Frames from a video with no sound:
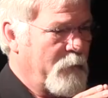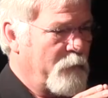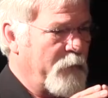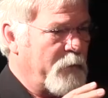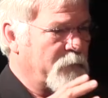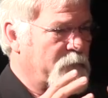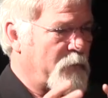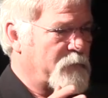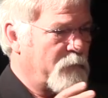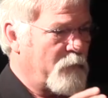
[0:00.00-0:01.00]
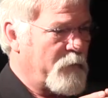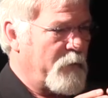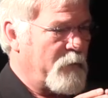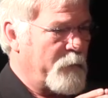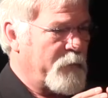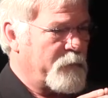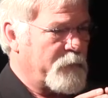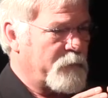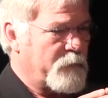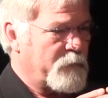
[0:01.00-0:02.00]
reconstruction of one of the elementary
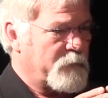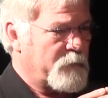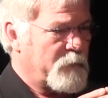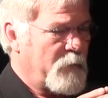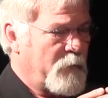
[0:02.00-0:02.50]
schools.